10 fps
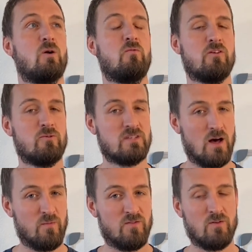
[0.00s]
Hopefully, it was
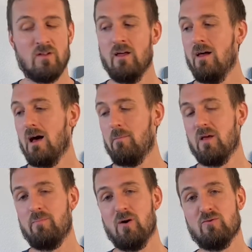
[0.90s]
helpful. I'm
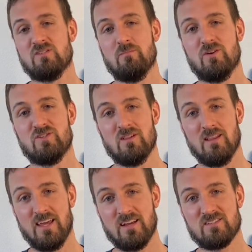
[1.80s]
going to post a bunch of
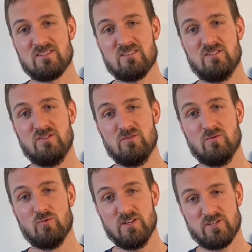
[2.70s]
links
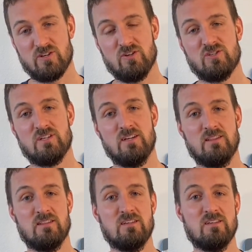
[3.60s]
to research
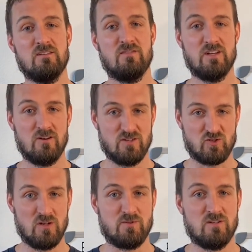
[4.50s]
in the video
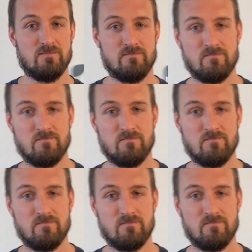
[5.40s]
description.